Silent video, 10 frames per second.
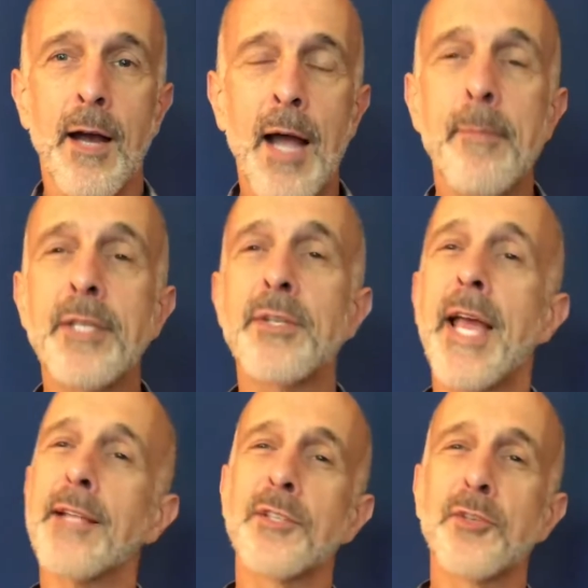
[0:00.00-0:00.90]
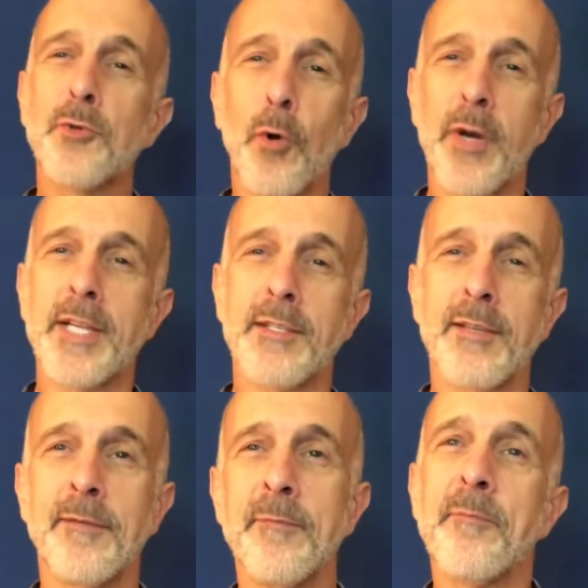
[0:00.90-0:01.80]
I miss Dad's stories,
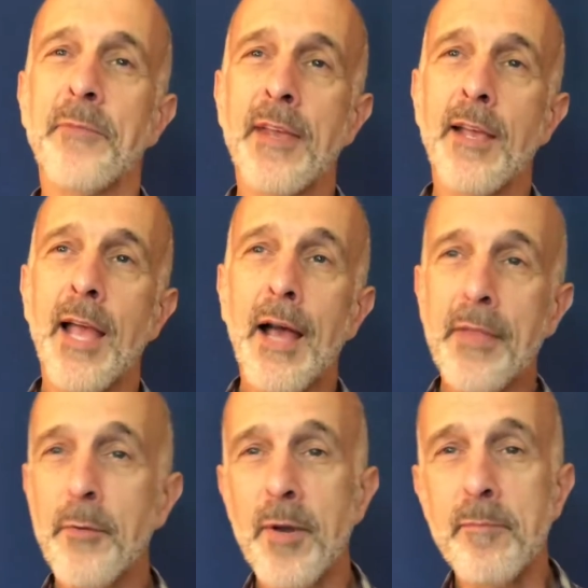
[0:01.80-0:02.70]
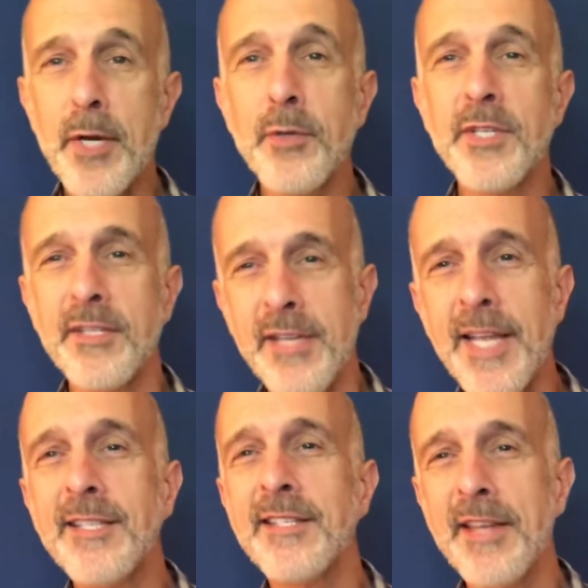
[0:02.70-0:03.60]
how they would amuse his
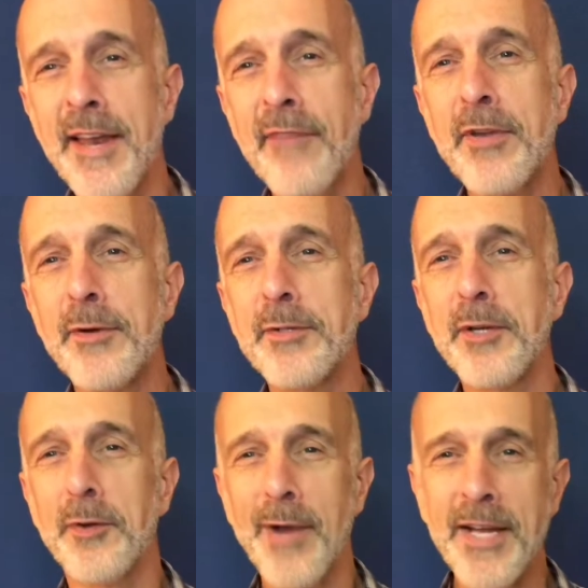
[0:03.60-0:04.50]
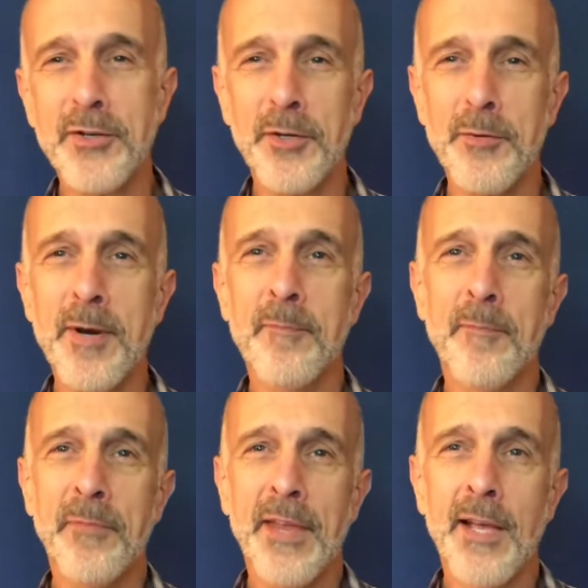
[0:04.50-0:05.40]
nieces and nephews and grandchildren.
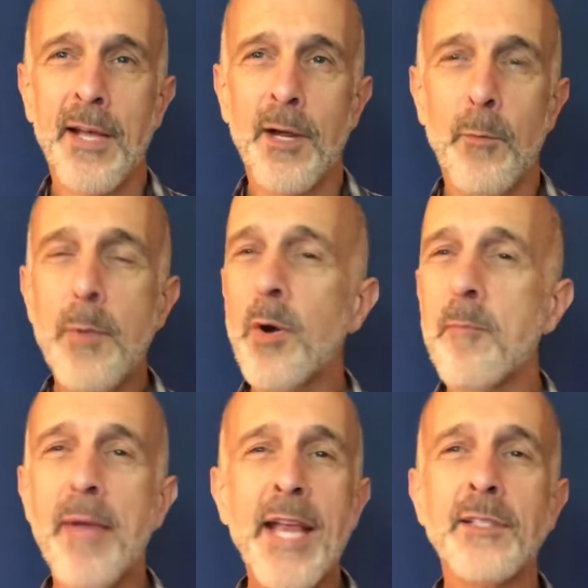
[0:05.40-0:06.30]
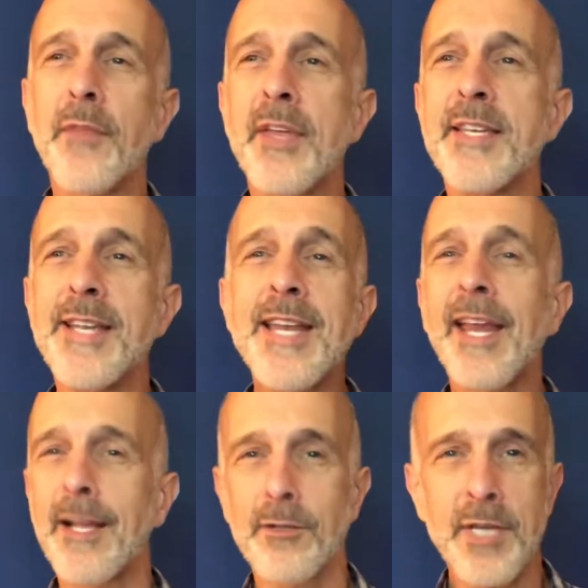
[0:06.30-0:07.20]
We were amazed at the
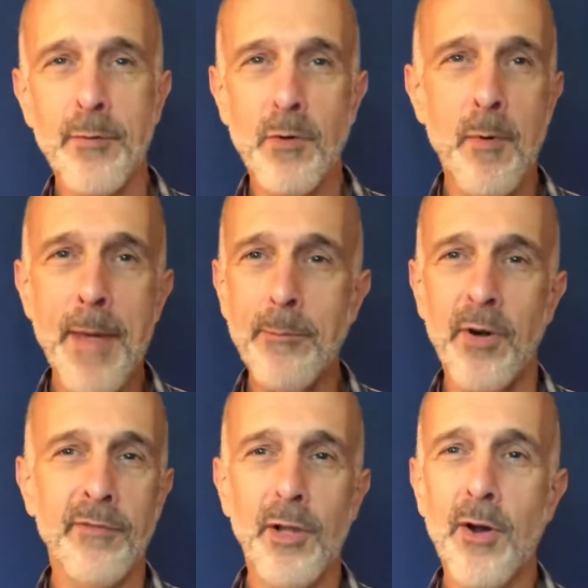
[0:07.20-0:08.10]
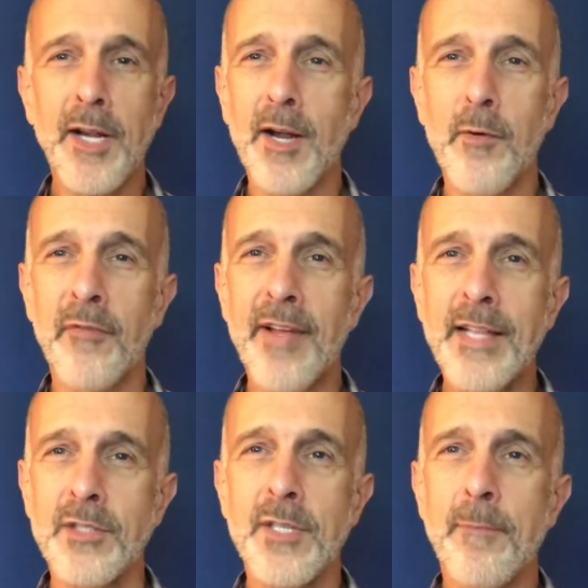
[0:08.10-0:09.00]
details he would remember of long ago
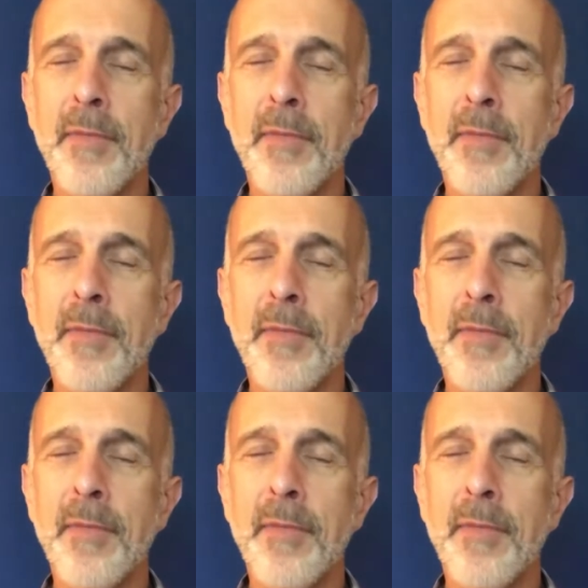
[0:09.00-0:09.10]
events.